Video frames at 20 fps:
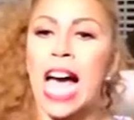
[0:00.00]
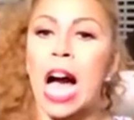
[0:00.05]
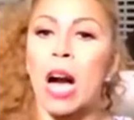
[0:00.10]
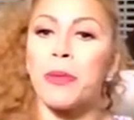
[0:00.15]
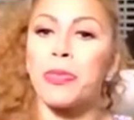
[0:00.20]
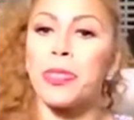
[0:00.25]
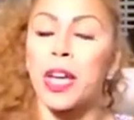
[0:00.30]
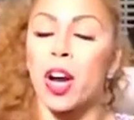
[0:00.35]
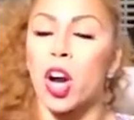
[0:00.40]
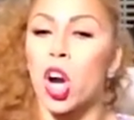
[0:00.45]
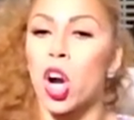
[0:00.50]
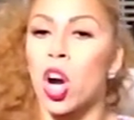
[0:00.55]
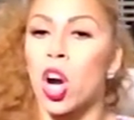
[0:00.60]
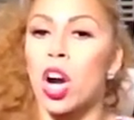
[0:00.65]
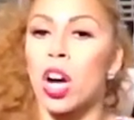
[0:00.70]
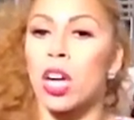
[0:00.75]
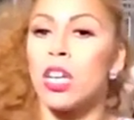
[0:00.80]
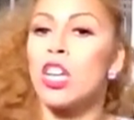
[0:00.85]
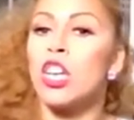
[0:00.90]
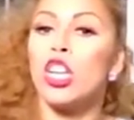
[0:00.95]
out there
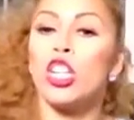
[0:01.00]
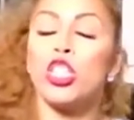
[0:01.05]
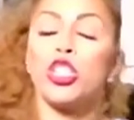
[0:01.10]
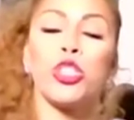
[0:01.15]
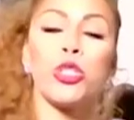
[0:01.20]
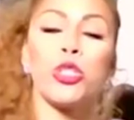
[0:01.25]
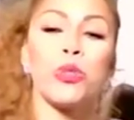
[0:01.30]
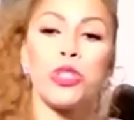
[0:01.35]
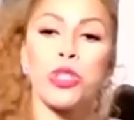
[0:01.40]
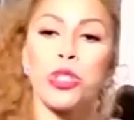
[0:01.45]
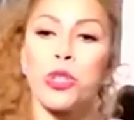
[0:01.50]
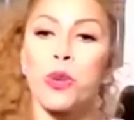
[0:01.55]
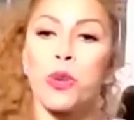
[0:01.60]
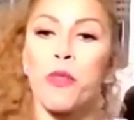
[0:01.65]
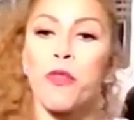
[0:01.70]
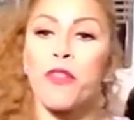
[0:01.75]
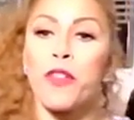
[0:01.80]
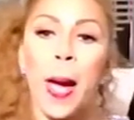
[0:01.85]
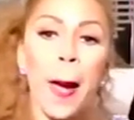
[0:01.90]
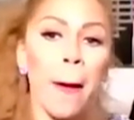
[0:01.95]
are due
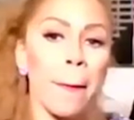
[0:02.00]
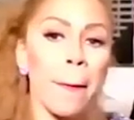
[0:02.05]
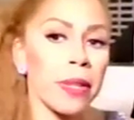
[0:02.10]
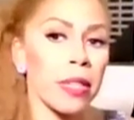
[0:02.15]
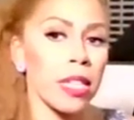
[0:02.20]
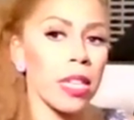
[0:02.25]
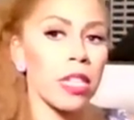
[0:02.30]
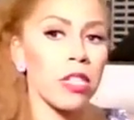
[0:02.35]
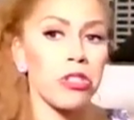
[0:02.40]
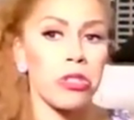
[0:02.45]
to family,